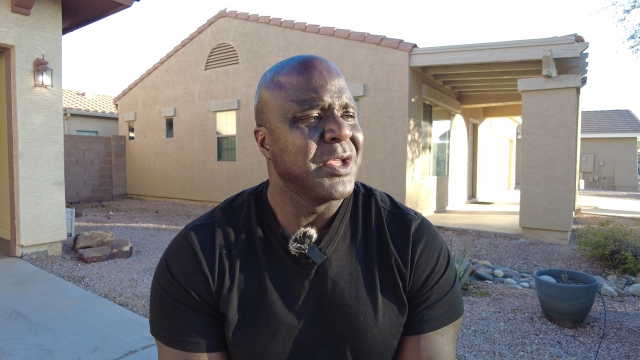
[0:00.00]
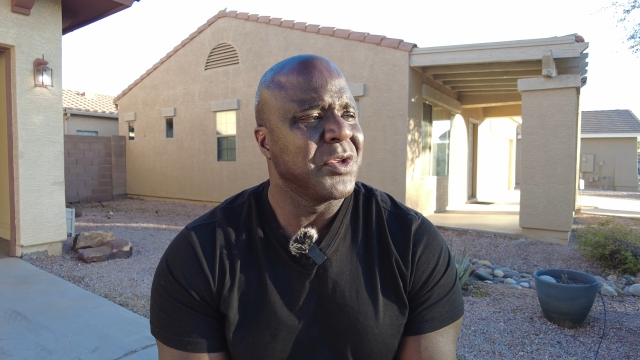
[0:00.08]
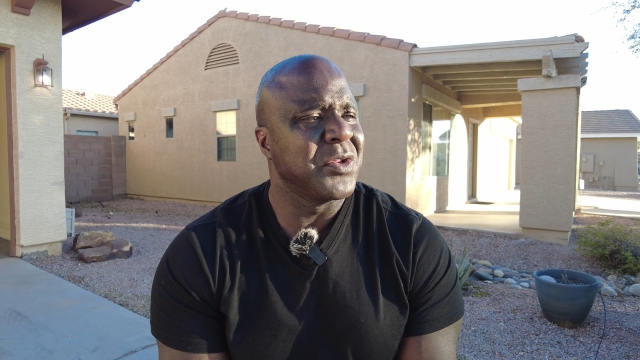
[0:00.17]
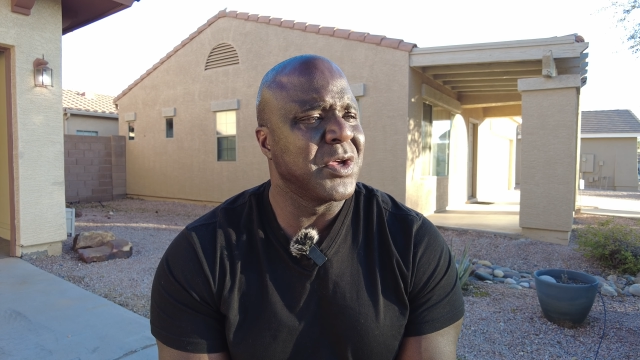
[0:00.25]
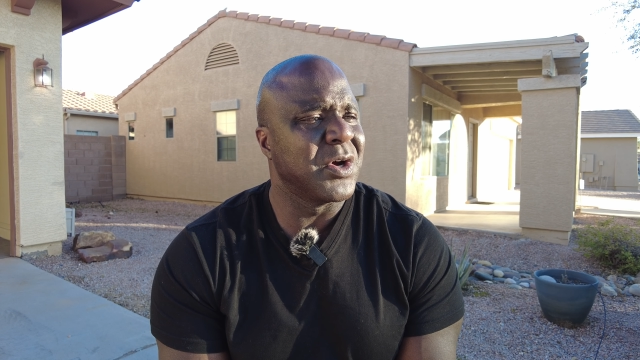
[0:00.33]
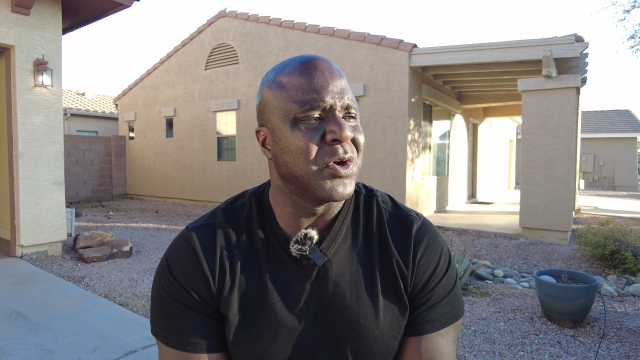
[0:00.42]

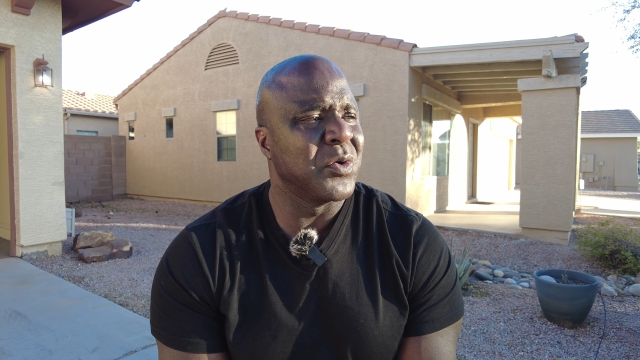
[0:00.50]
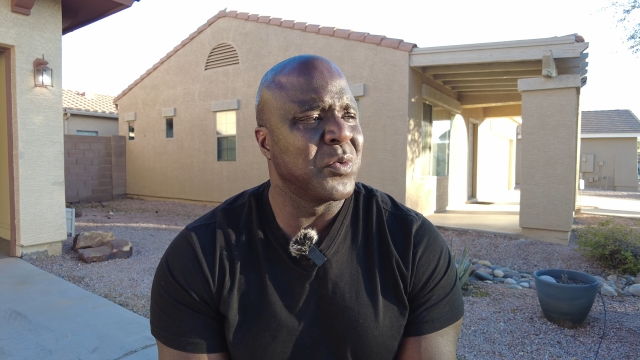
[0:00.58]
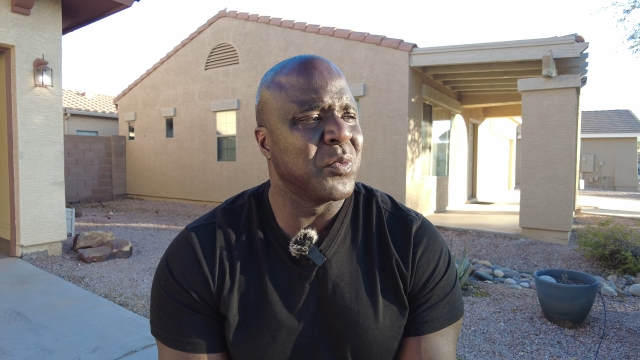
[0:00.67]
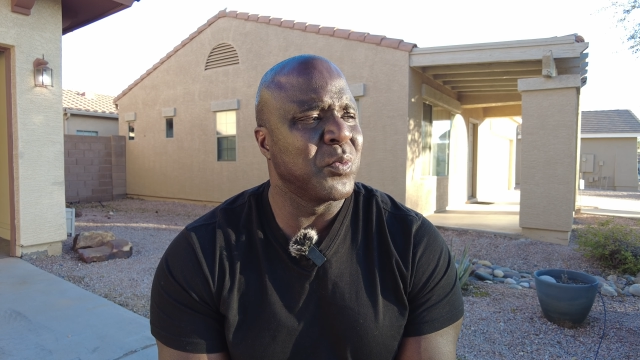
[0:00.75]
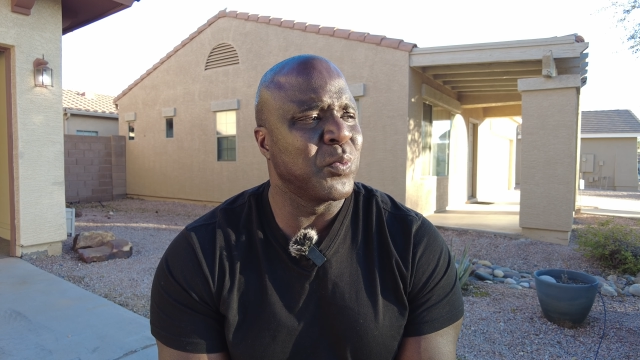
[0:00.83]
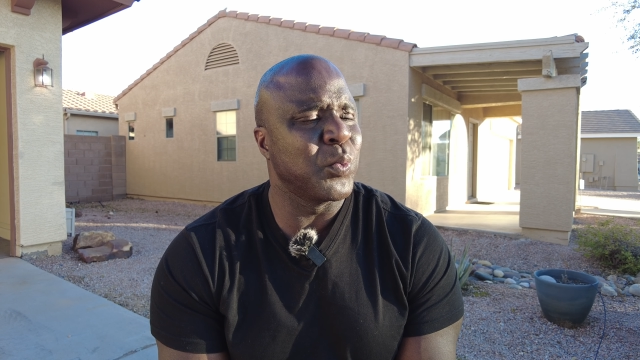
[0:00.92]
You know,
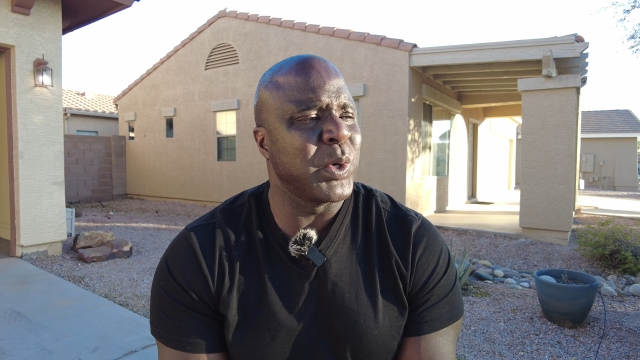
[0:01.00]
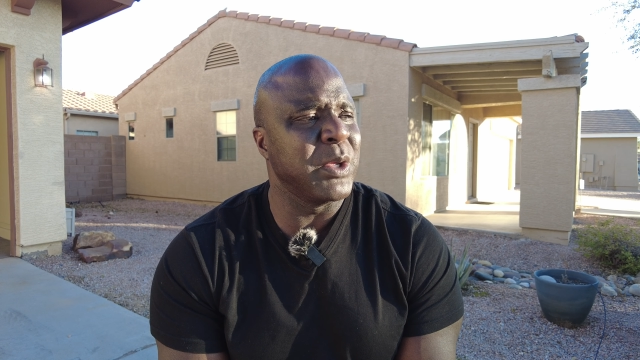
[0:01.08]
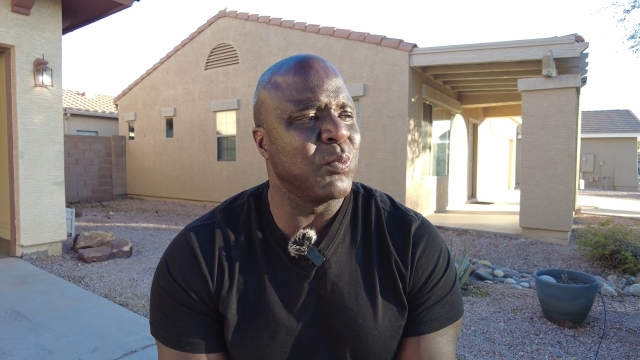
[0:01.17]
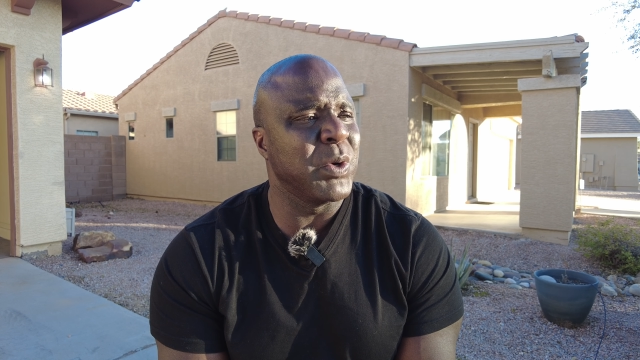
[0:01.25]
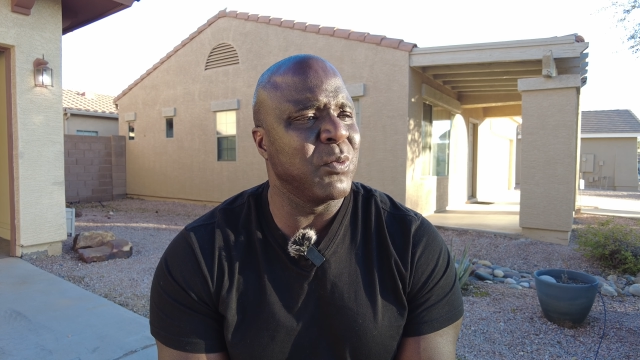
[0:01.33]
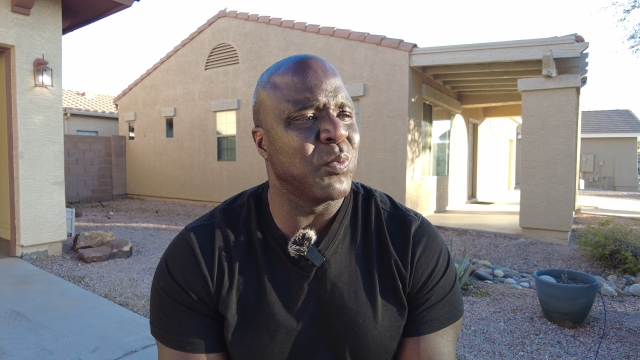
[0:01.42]
we
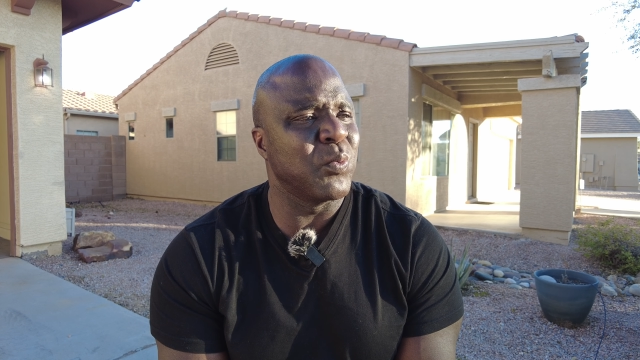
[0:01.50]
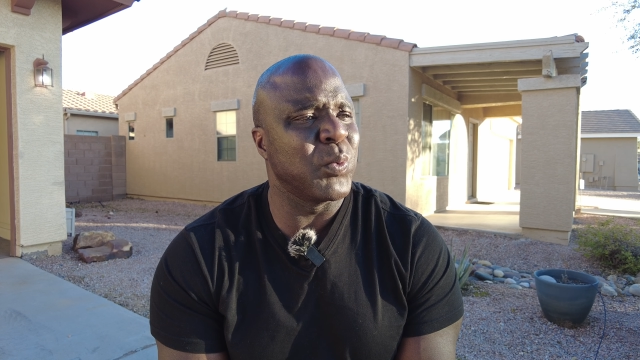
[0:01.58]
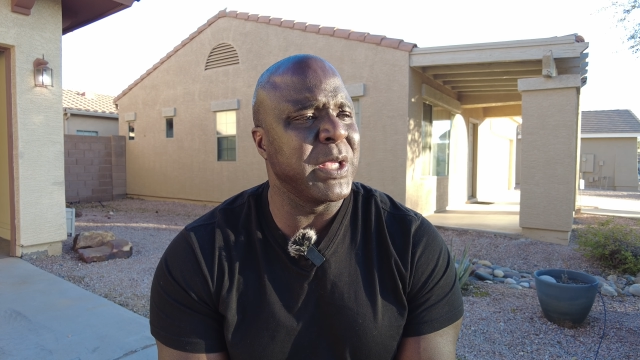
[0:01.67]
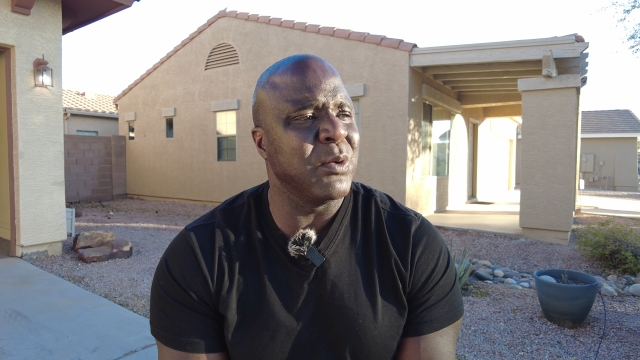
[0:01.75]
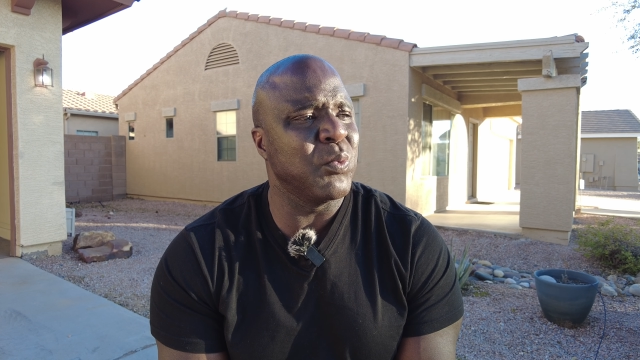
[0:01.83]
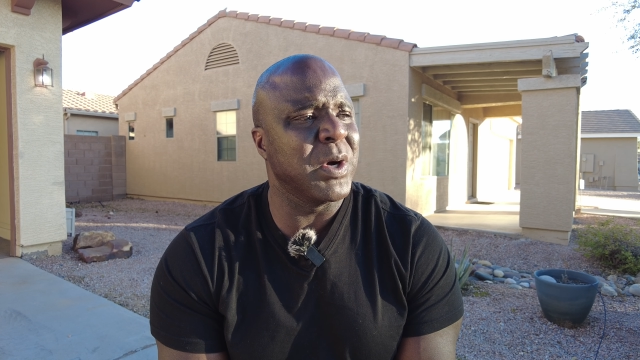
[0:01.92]
we
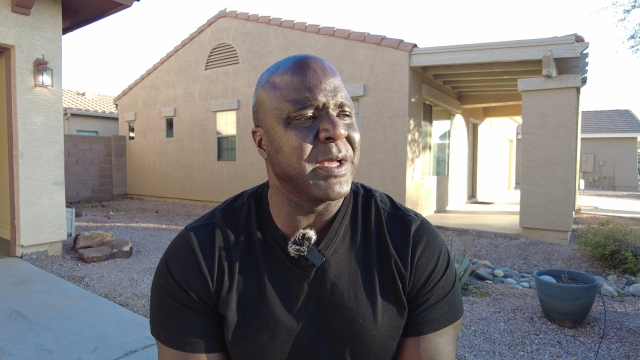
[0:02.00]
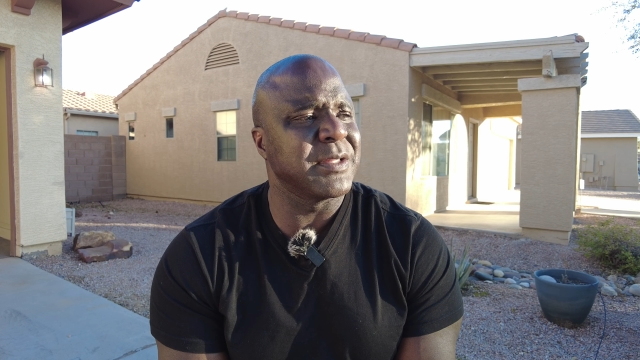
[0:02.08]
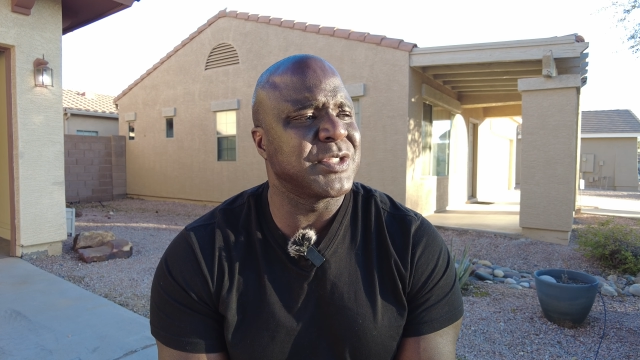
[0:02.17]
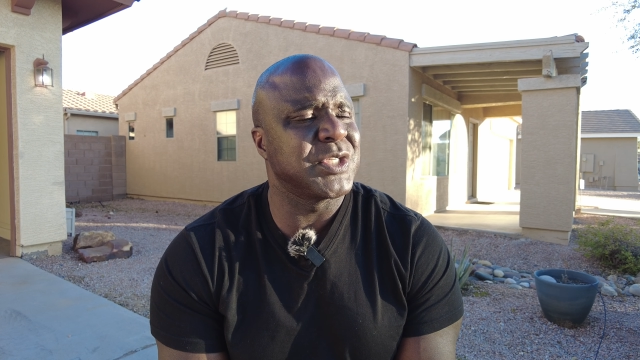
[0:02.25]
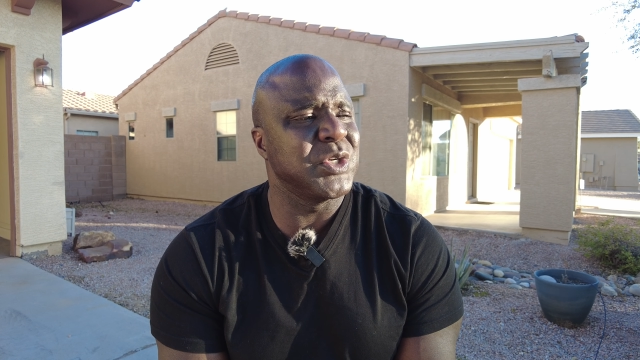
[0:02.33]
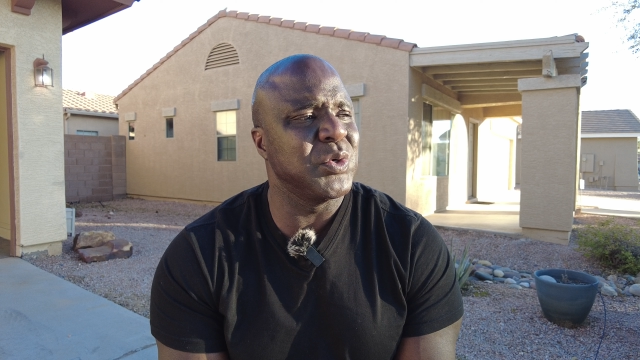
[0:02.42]
we
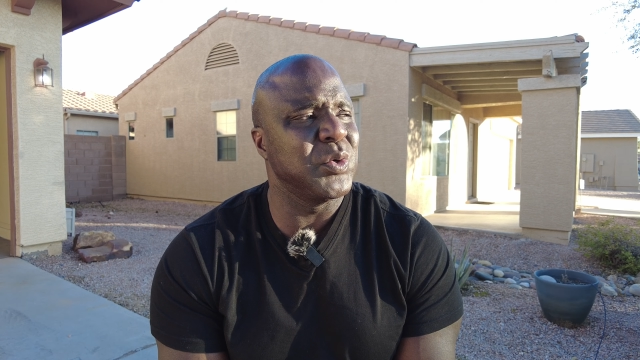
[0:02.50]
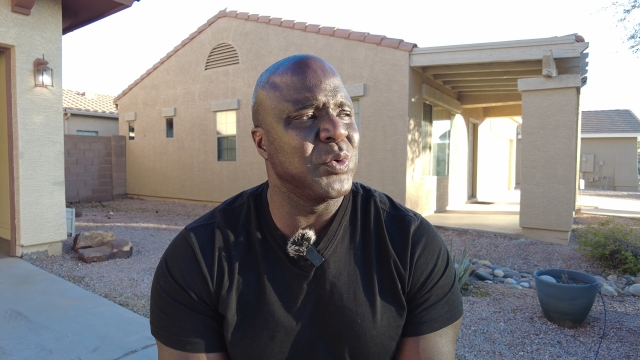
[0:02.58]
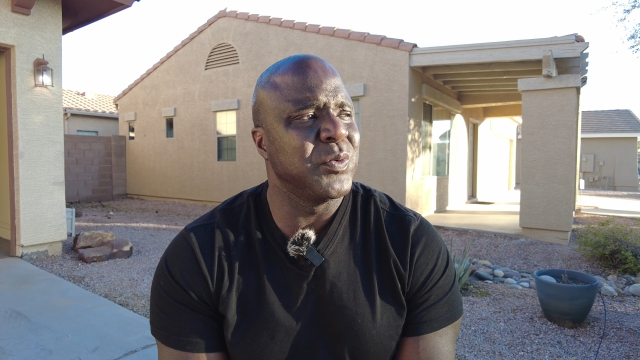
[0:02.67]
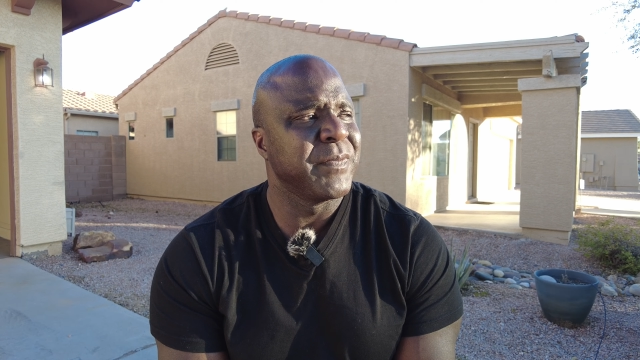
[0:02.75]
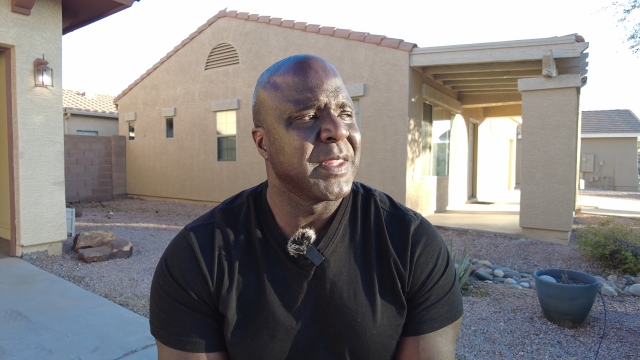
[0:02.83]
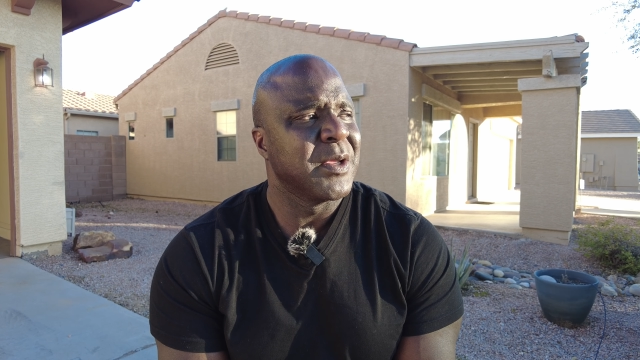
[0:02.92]
want to